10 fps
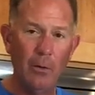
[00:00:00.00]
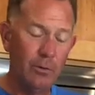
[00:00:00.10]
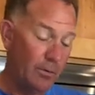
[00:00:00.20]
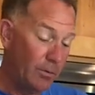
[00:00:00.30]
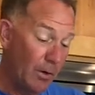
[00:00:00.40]
is
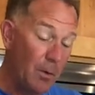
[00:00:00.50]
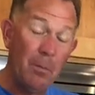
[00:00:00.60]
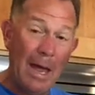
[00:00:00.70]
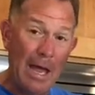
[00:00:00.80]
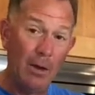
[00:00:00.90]
just
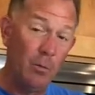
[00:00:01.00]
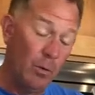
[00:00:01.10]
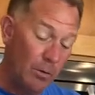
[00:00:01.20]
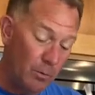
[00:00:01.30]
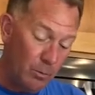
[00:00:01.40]
unpack
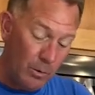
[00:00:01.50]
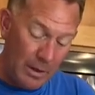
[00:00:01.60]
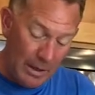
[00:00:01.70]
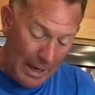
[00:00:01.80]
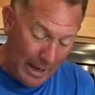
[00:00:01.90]
what we
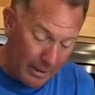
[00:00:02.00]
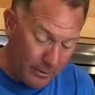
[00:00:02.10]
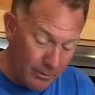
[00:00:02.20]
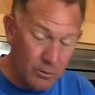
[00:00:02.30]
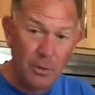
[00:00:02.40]
had
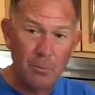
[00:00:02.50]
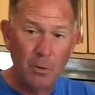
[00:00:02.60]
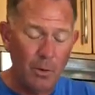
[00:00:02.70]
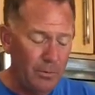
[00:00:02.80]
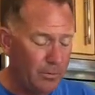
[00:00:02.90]
shipped
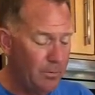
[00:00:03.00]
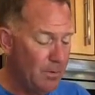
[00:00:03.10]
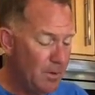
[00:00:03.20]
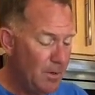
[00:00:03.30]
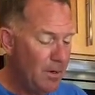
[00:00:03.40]
to us.
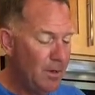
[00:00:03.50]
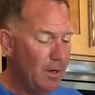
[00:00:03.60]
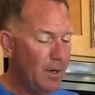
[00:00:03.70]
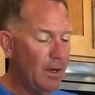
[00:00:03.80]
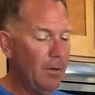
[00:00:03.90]

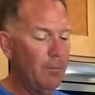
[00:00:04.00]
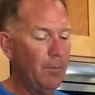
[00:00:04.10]
Uh,